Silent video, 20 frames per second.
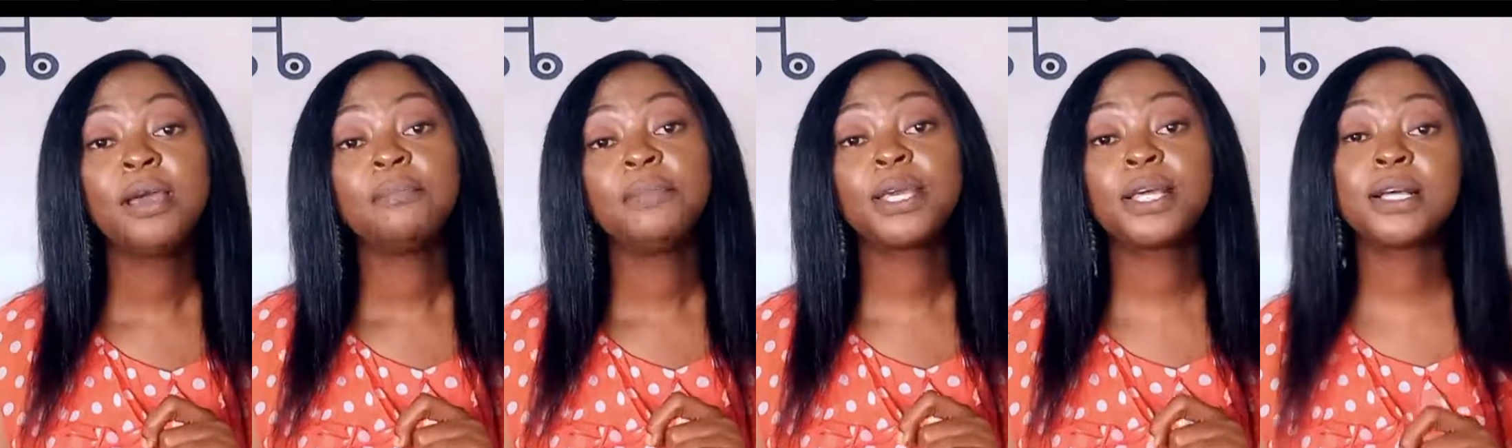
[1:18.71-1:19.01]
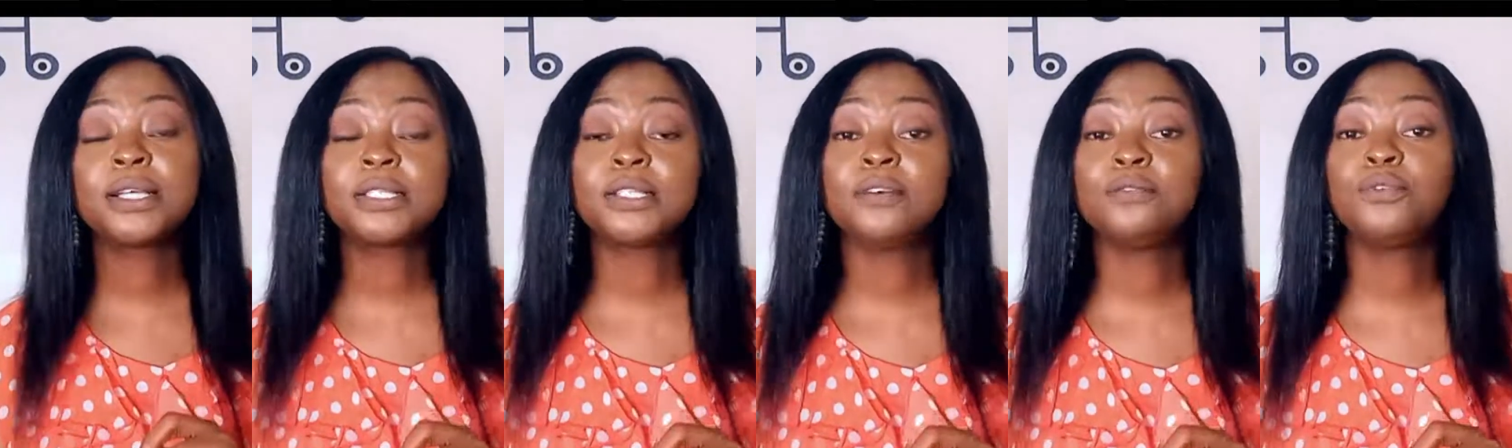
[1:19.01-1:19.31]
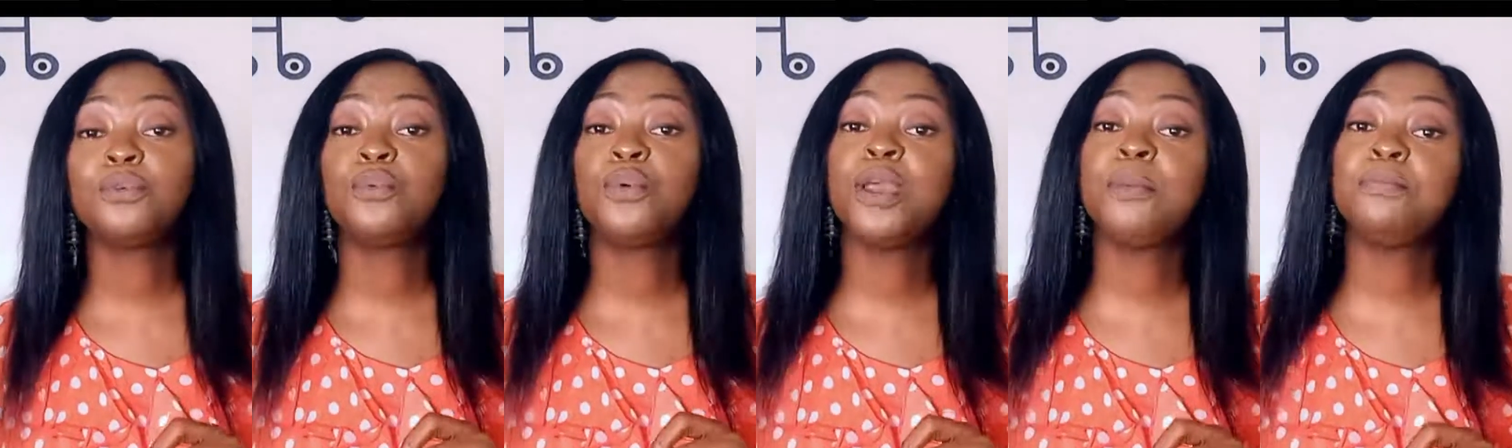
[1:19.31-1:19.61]
because of
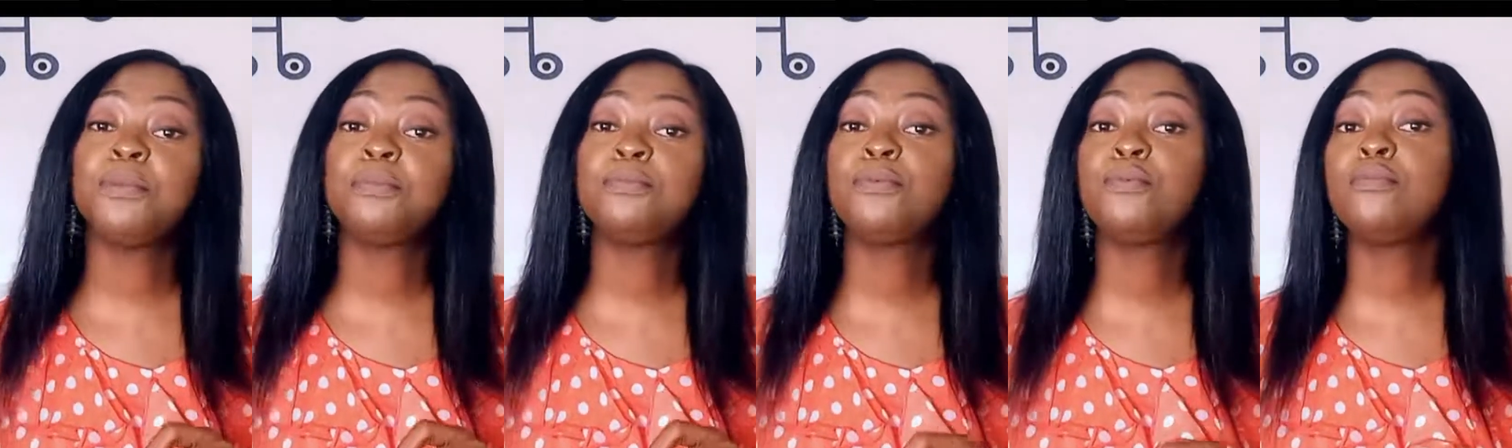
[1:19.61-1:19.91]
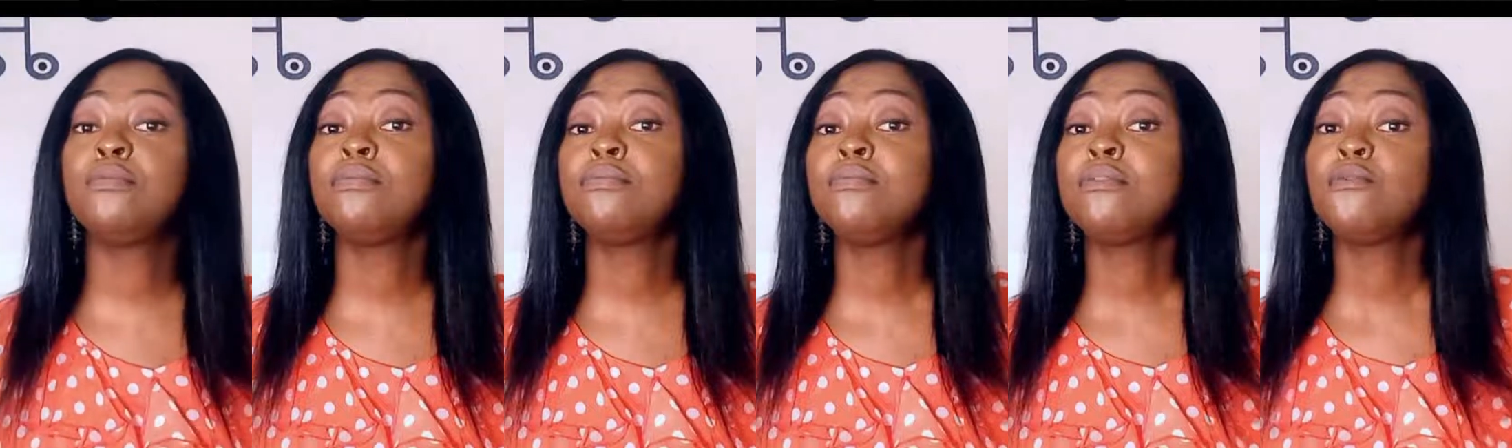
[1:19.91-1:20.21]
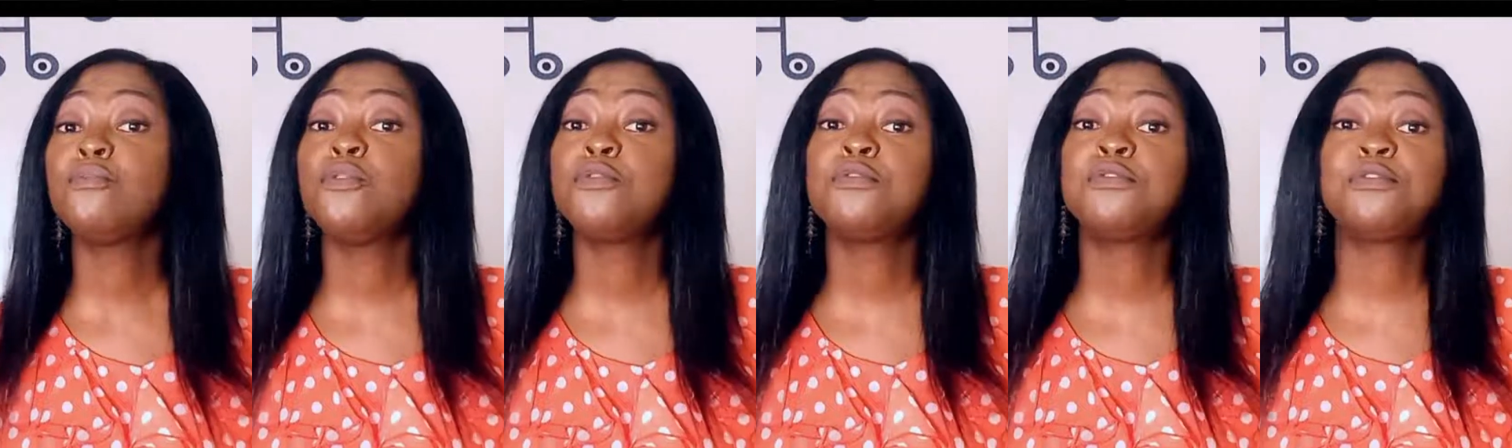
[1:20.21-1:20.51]
the way people
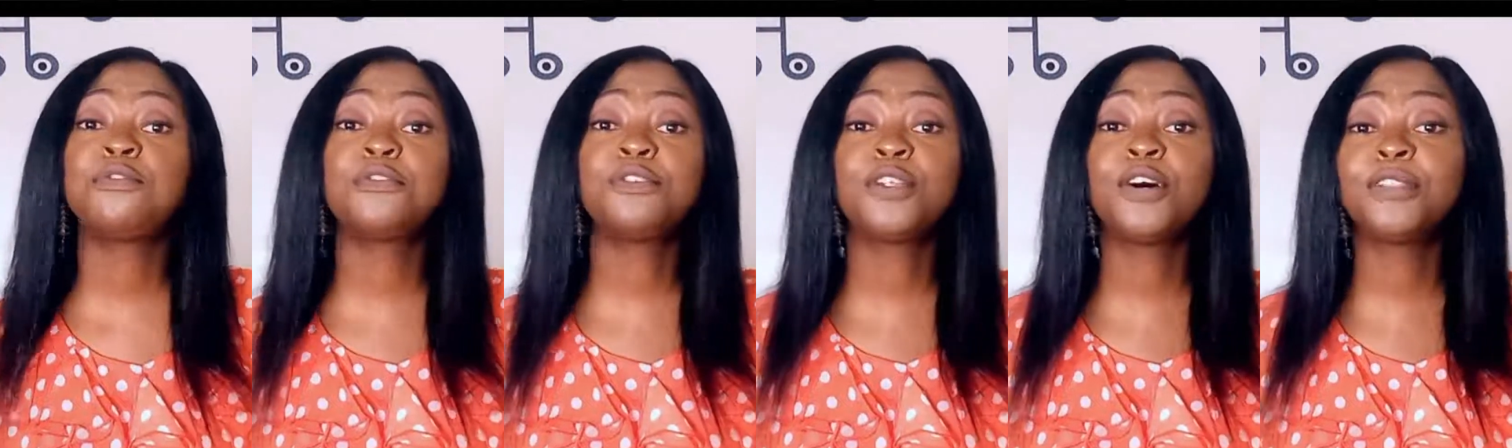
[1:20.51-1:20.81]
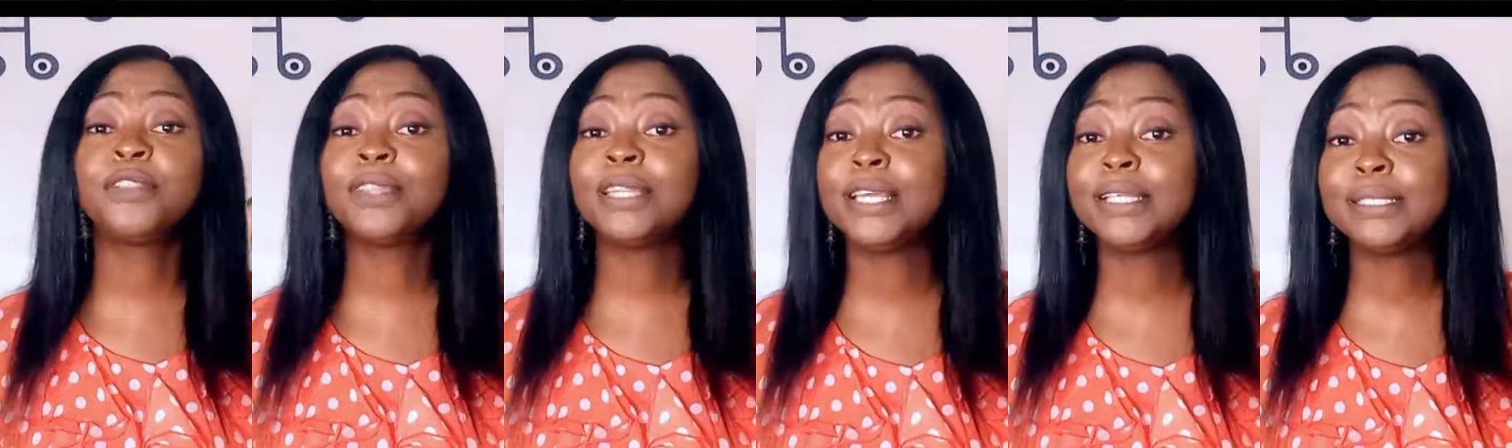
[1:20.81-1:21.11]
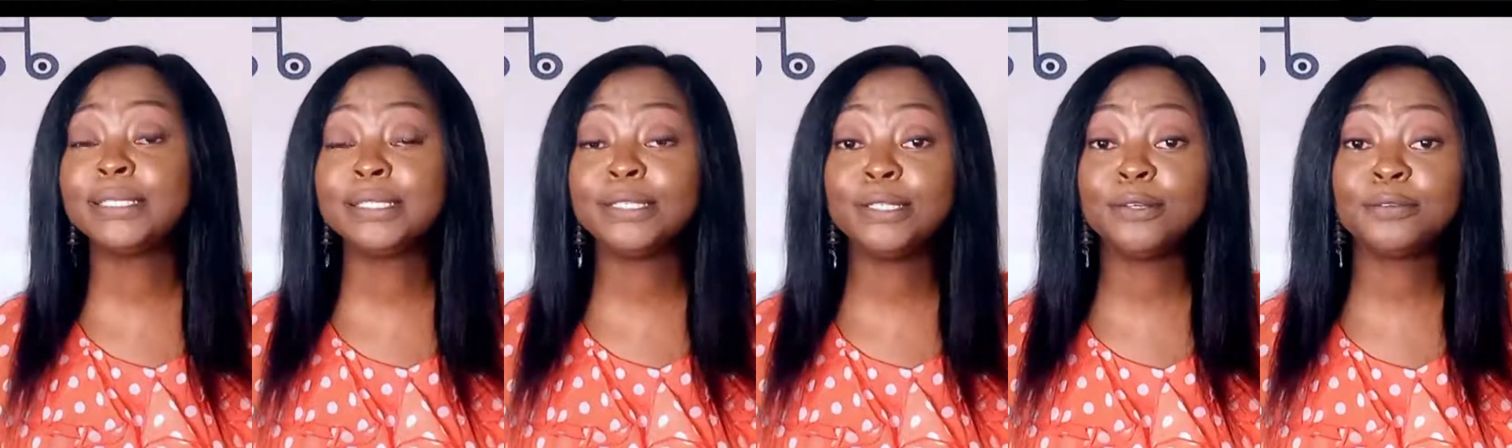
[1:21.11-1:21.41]
will flaunt
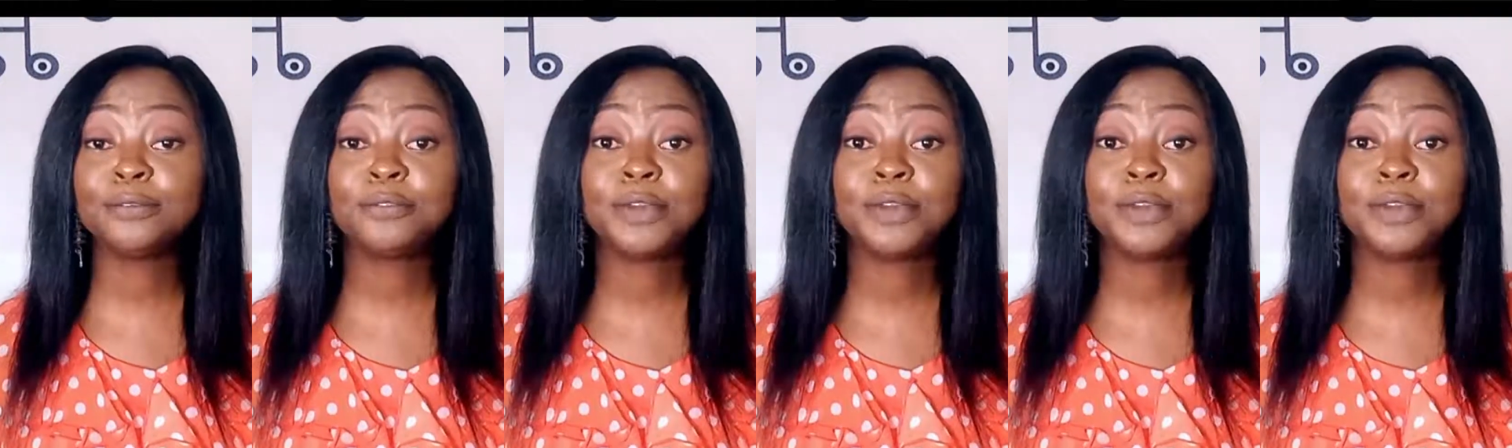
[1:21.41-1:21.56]
things in your